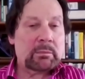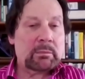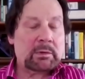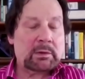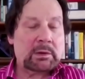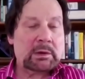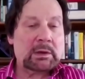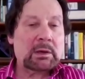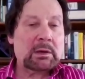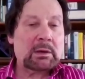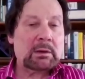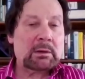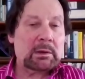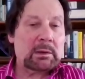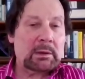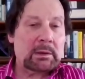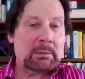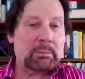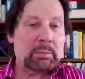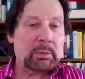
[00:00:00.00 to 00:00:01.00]
think
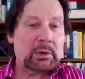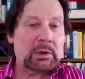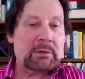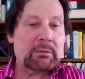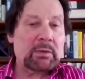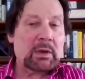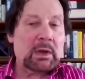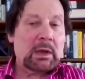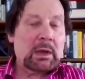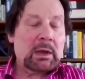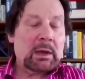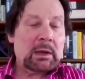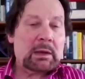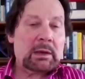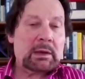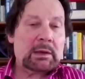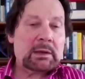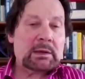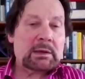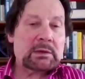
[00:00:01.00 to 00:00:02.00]
and believe
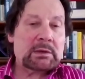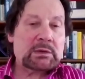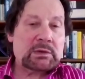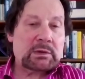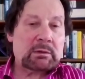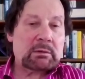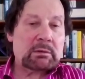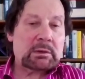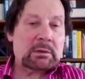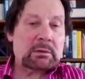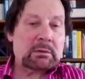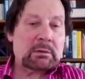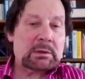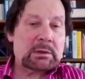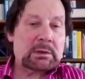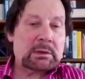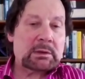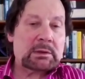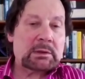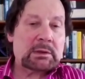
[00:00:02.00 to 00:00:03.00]
uh, is that,
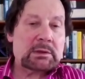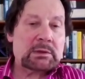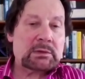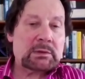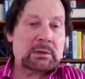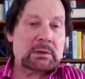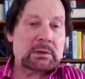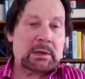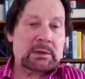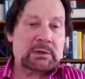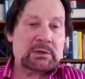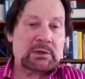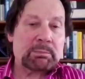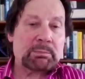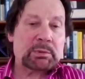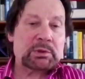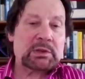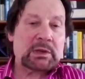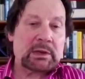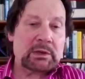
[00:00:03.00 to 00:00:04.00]
that it is it has the
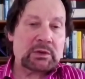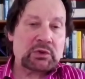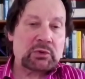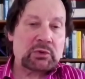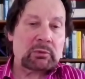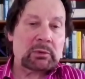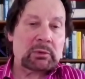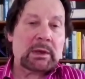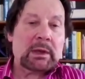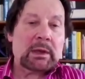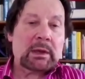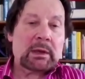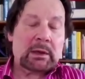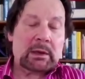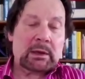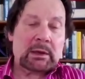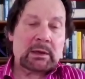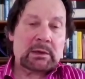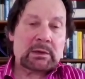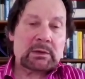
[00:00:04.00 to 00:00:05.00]
potential
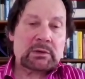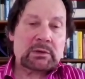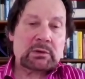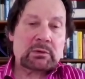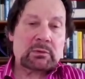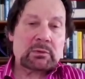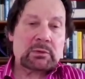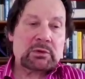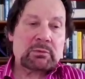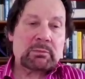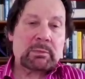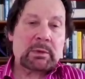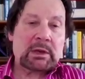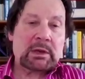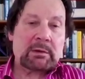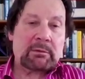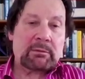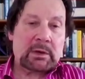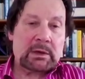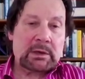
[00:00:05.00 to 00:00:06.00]
uh, to to
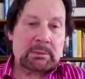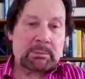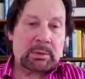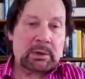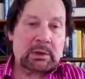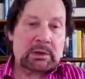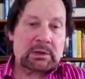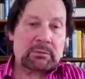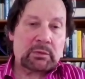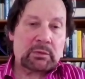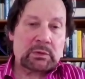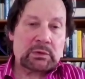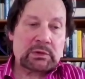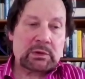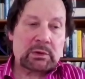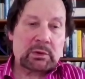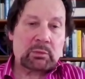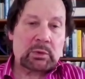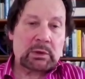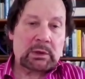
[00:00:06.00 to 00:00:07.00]
make a very big difference
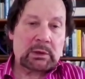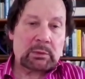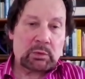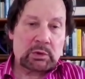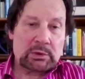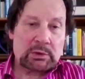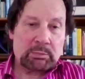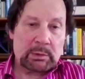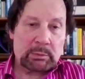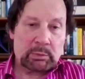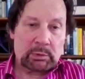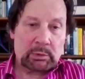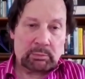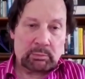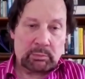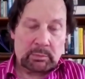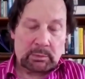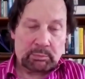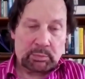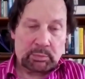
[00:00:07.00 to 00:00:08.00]
to the way in which
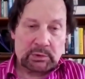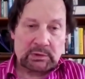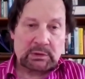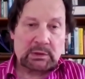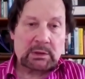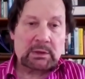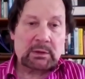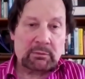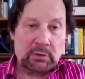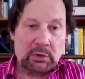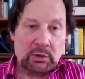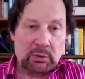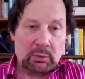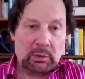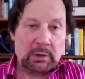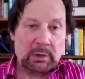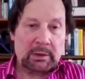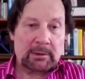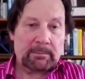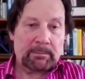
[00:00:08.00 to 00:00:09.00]
people perceive
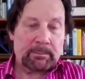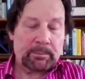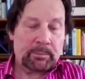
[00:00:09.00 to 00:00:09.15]
nuclear